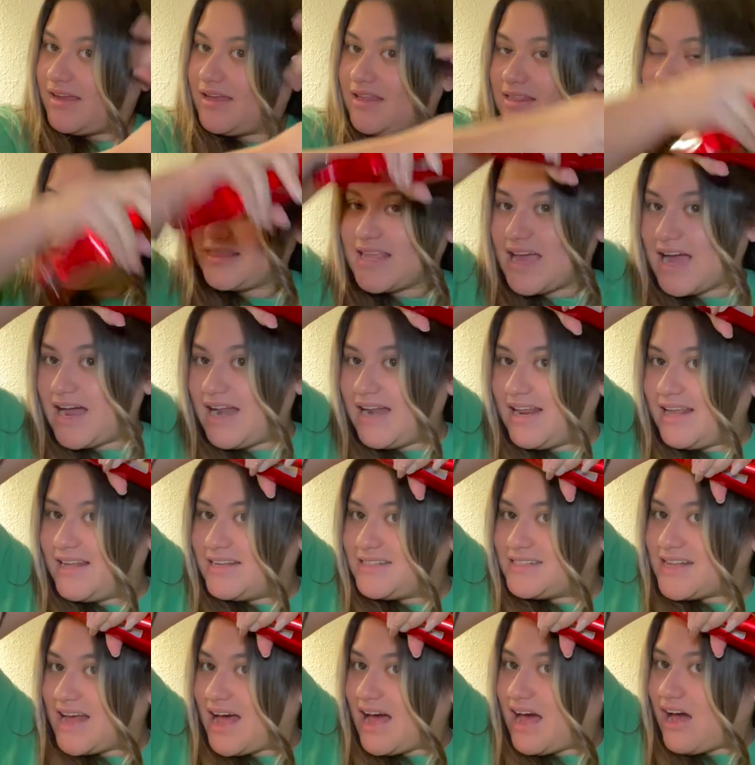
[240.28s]
that is
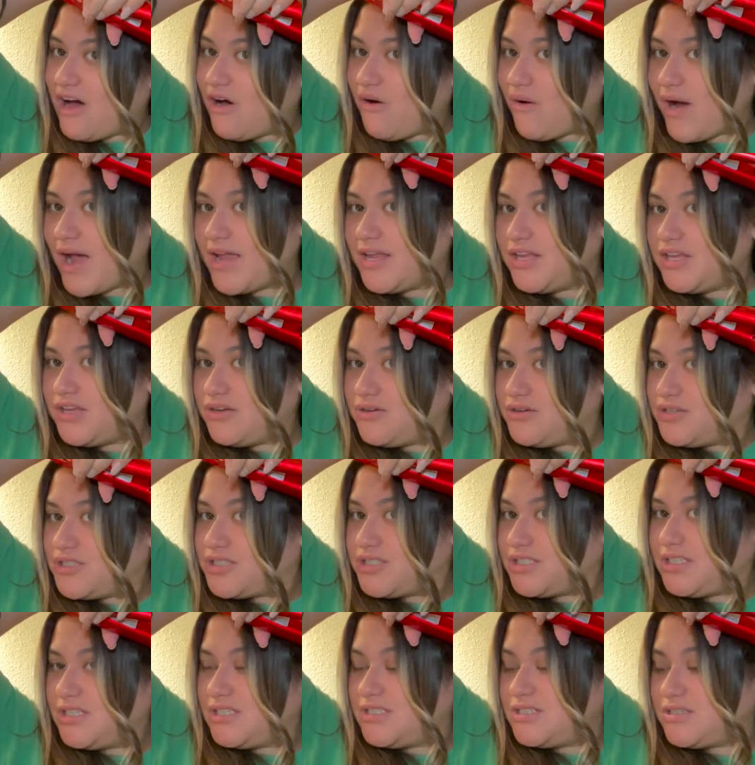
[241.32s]
how I
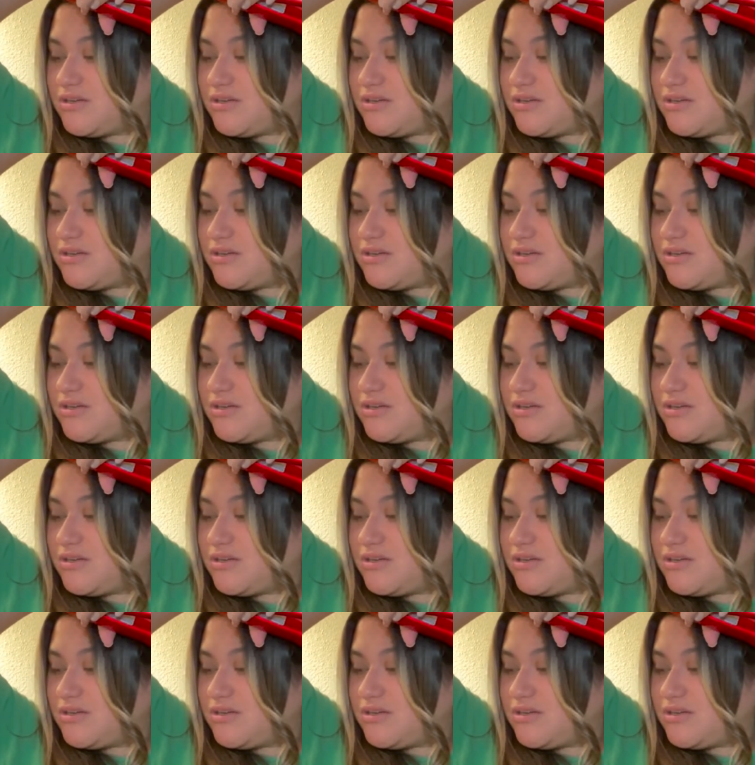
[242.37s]
usually do